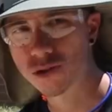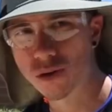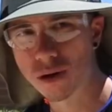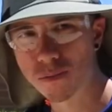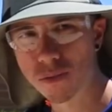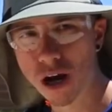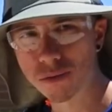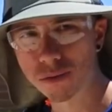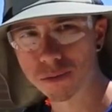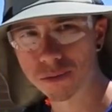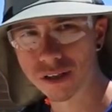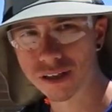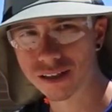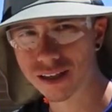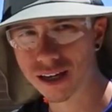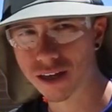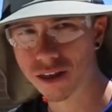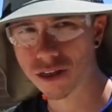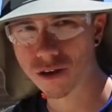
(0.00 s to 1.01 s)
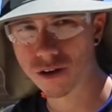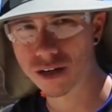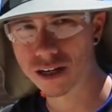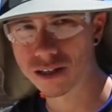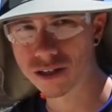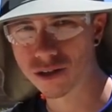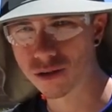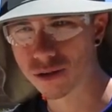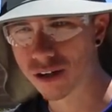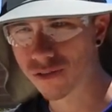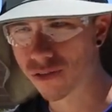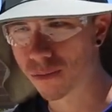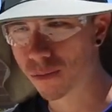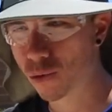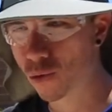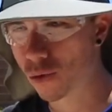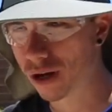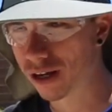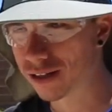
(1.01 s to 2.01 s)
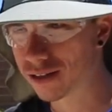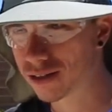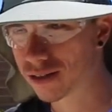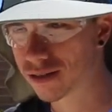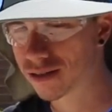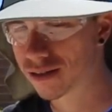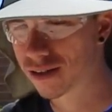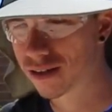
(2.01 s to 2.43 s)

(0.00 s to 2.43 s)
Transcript: So at probably like 32 different points